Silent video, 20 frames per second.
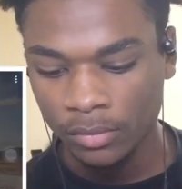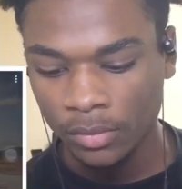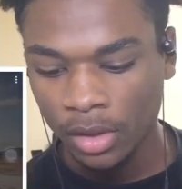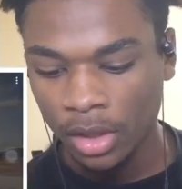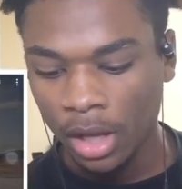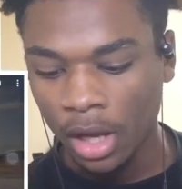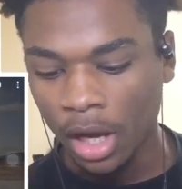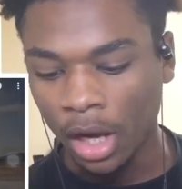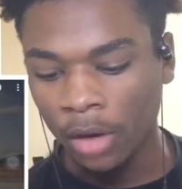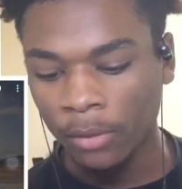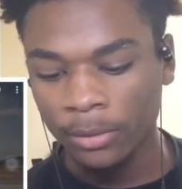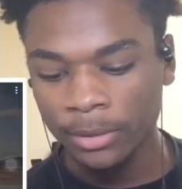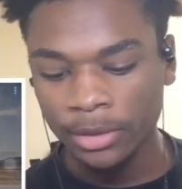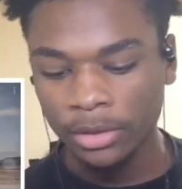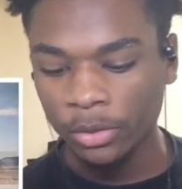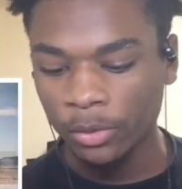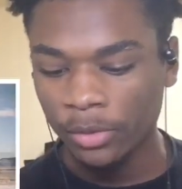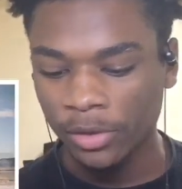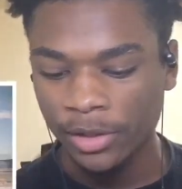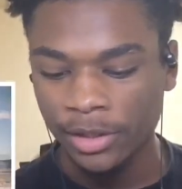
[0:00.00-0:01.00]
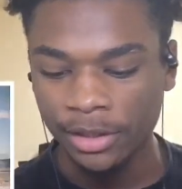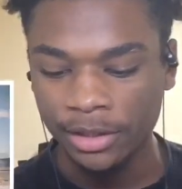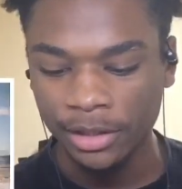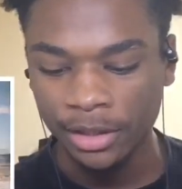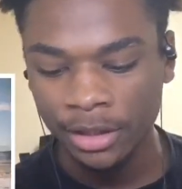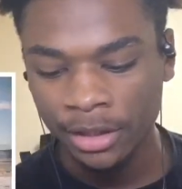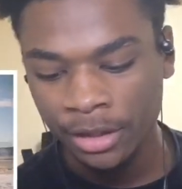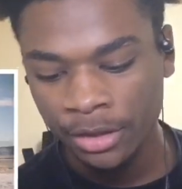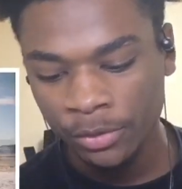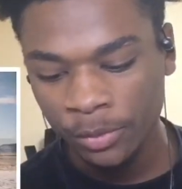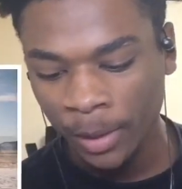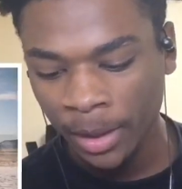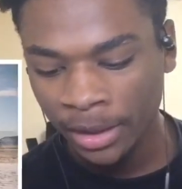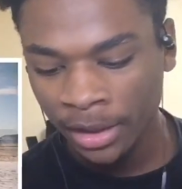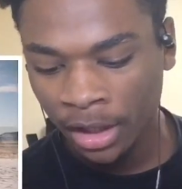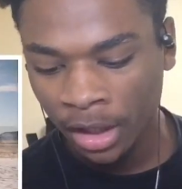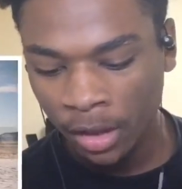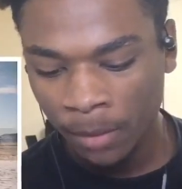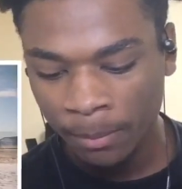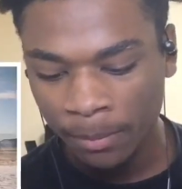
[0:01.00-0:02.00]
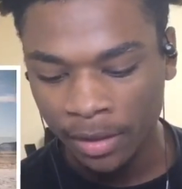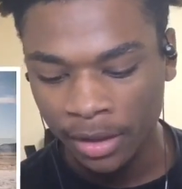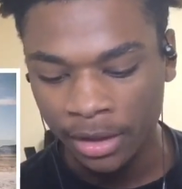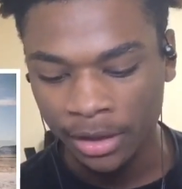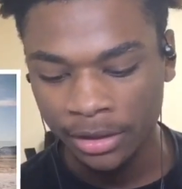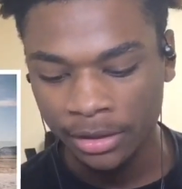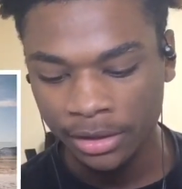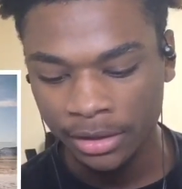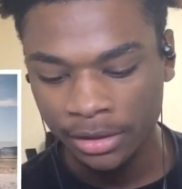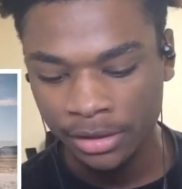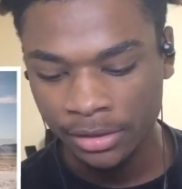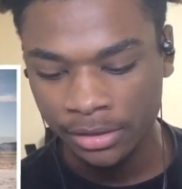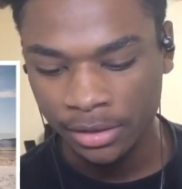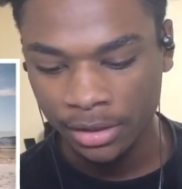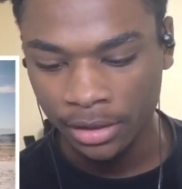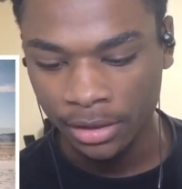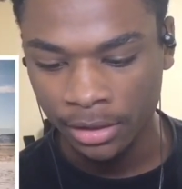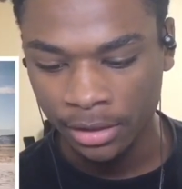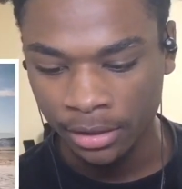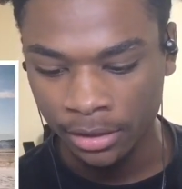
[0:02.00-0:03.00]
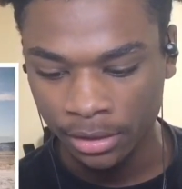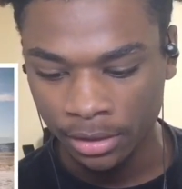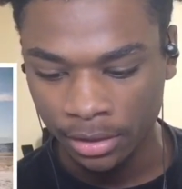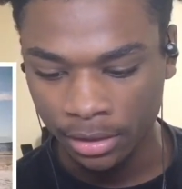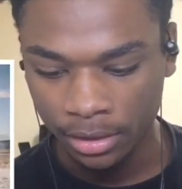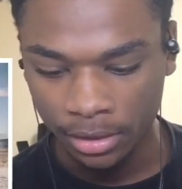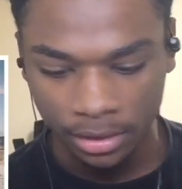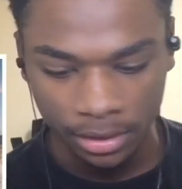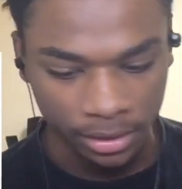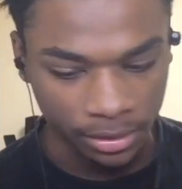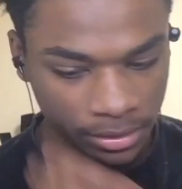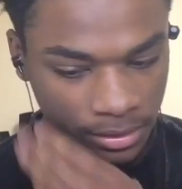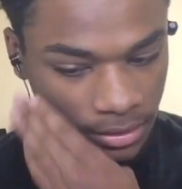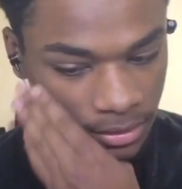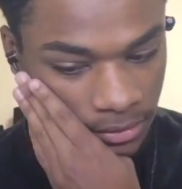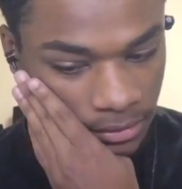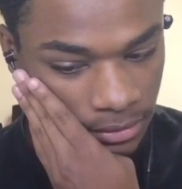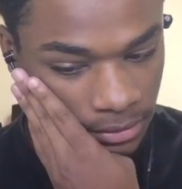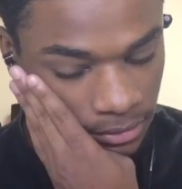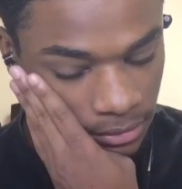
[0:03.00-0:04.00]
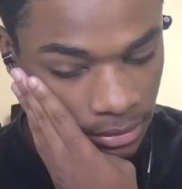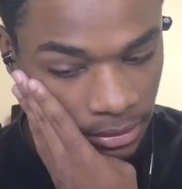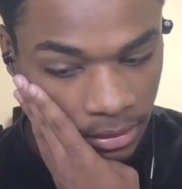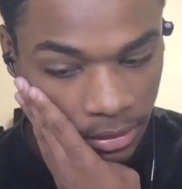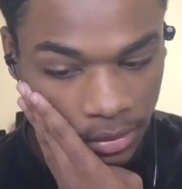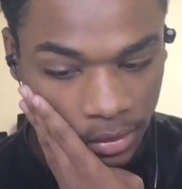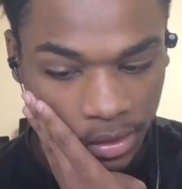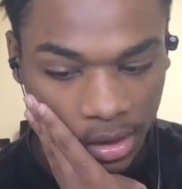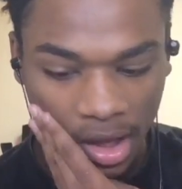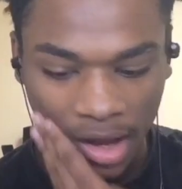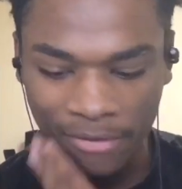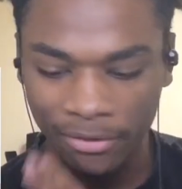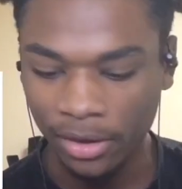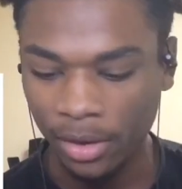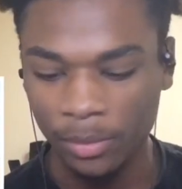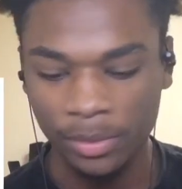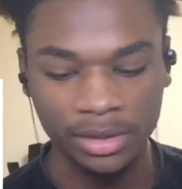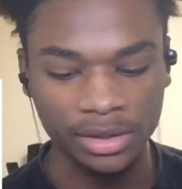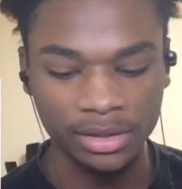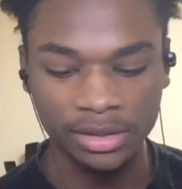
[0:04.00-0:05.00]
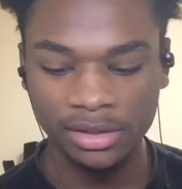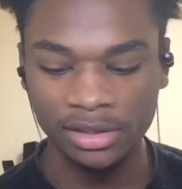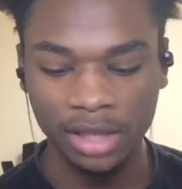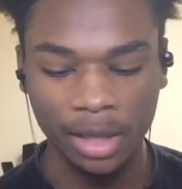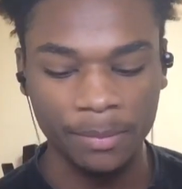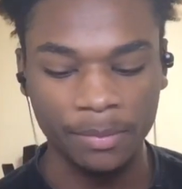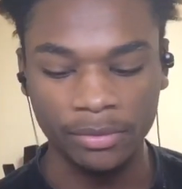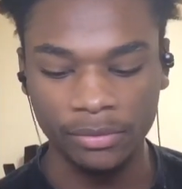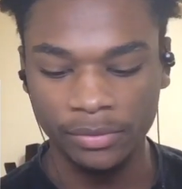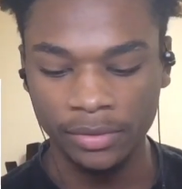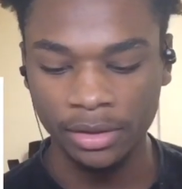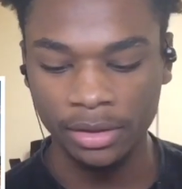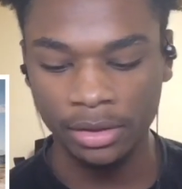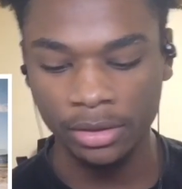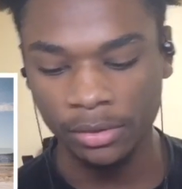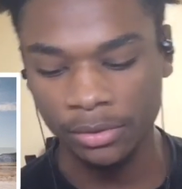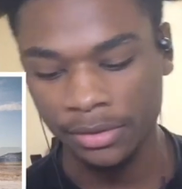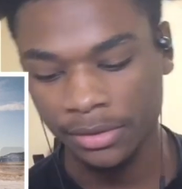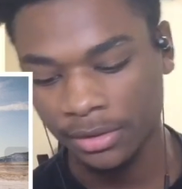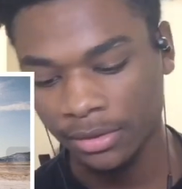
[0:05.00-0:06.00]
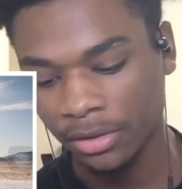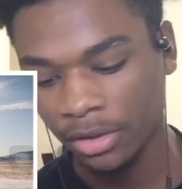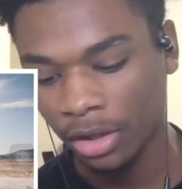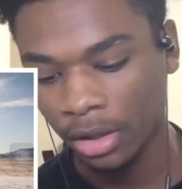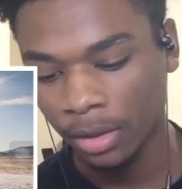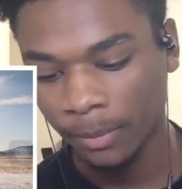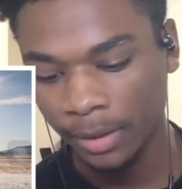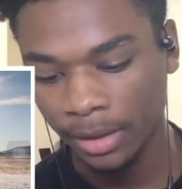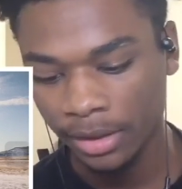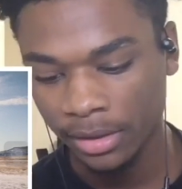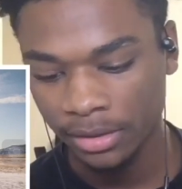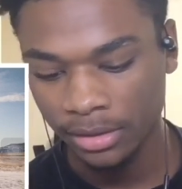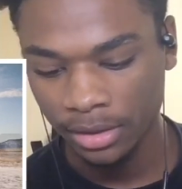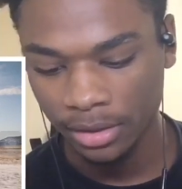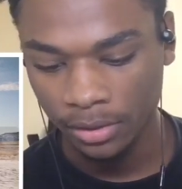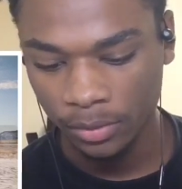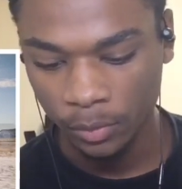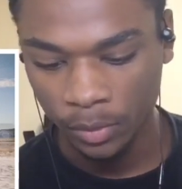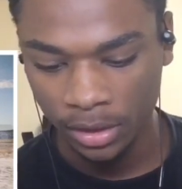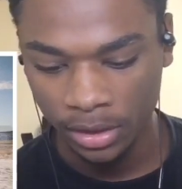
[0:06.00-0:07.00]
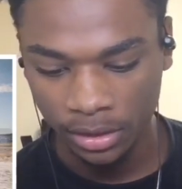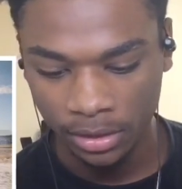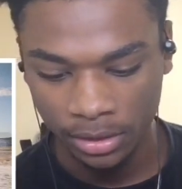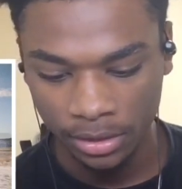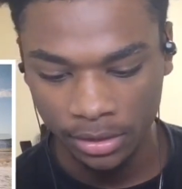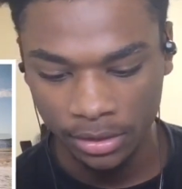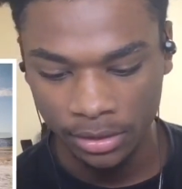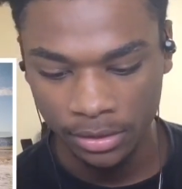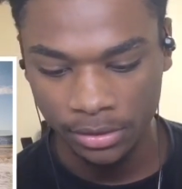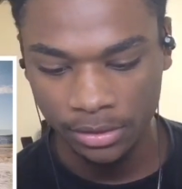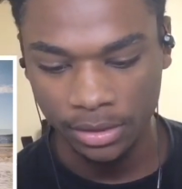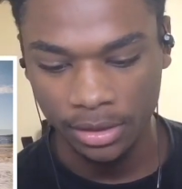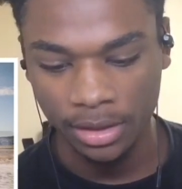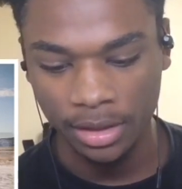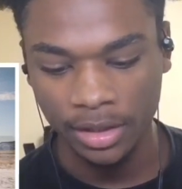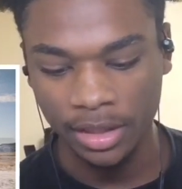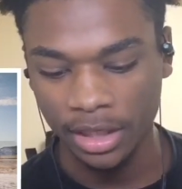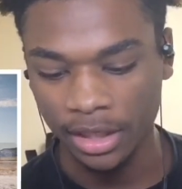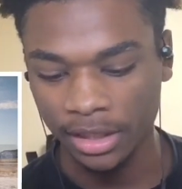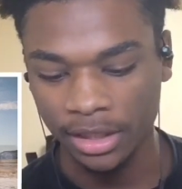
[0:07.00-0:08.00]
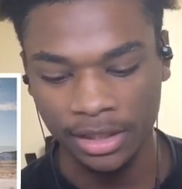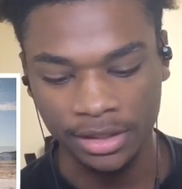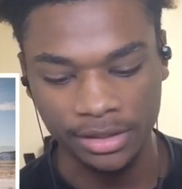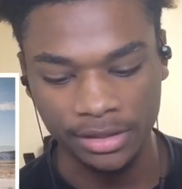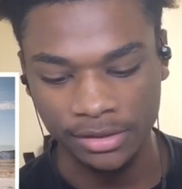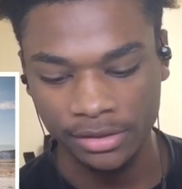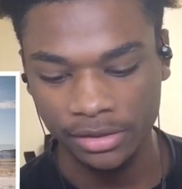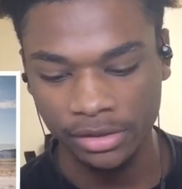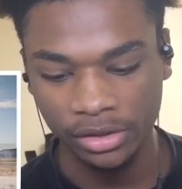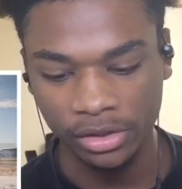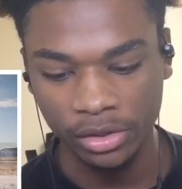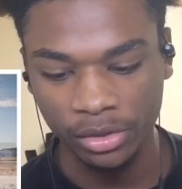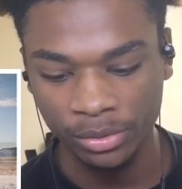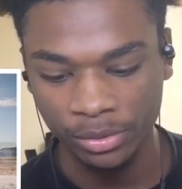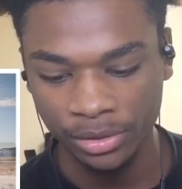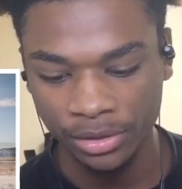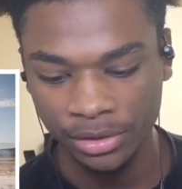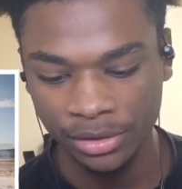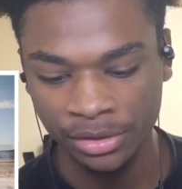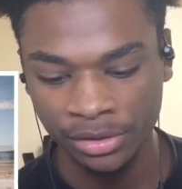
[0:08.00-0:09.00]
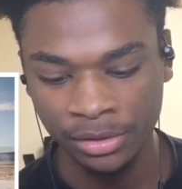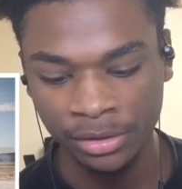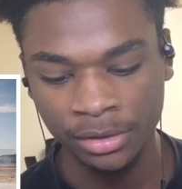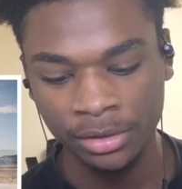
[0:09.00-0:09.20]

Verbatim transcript: Every I don't really know where he is right now, but he's in he's in uh, I forgot what these type of vehicles is called, but he's in one of these, and I guess it's snowing.